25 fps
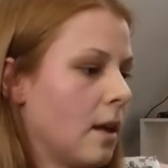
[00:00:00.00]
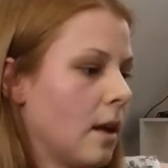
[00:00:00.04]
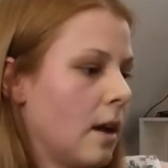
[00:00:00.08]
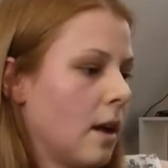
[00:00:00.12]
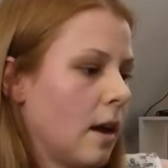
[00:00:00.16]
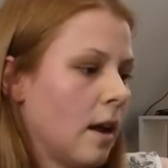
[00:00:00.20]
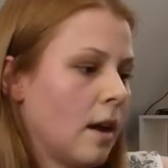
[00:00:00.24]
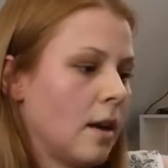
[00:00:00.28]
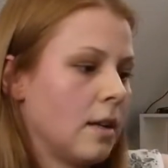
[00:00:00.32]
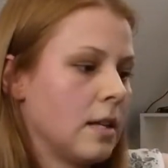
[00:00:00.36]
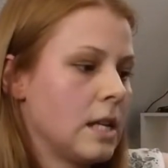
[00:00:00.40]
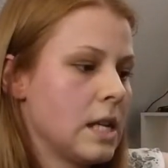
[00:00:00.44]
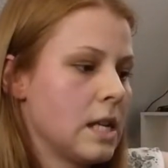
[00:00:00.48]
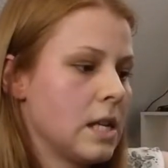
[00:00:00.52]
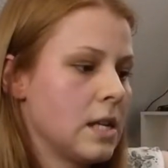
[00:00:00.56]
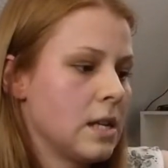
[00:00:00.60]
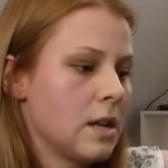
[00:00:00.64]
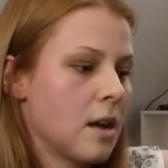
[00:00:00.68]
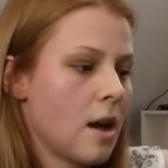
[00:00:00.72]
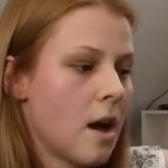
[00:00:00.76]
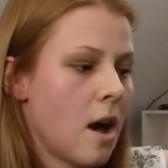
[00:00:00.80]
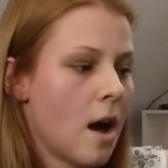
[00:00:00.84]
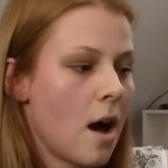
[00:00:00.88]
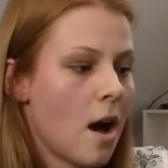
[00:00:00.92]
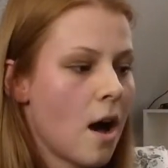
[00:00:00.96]
And
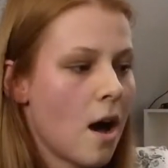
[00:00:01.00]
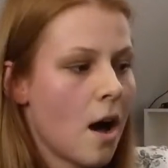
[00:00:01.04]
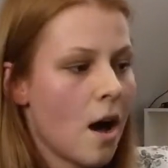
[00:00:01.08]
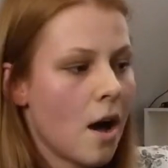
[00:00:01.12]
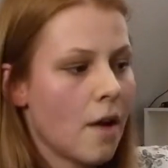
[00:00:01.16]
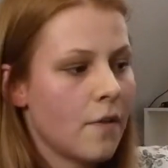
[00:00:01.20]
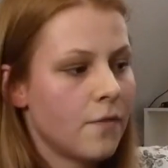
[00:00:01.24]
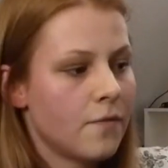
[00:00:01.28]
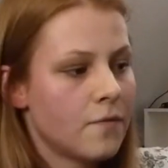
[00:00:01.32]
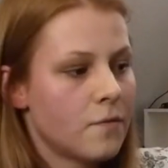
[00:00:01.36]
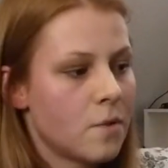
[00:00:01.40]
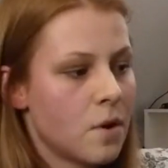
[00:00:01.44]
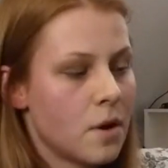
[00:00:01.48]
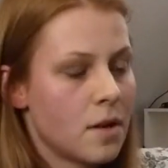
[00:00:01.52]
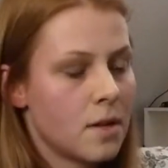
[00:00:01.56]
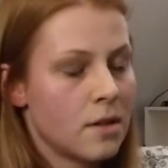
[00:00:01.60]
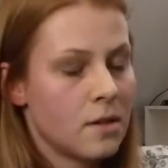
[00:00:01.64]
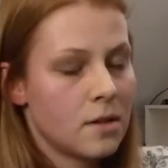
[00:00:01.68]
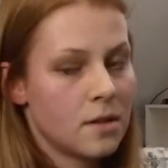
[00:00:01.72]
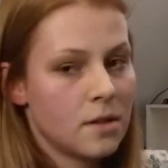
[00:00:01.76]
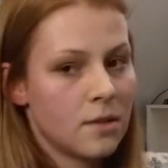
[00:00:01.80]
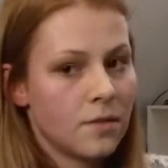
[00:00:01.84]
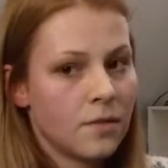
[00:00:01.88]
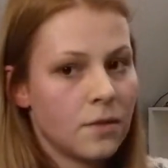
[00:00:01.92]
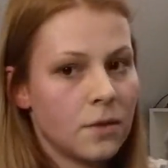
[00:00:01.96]
I've worn
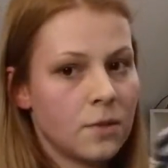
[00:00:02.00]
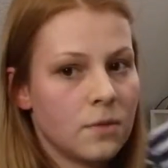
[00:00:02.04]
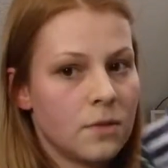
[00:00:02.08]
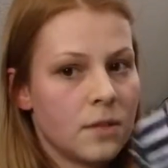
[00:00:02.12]
it a few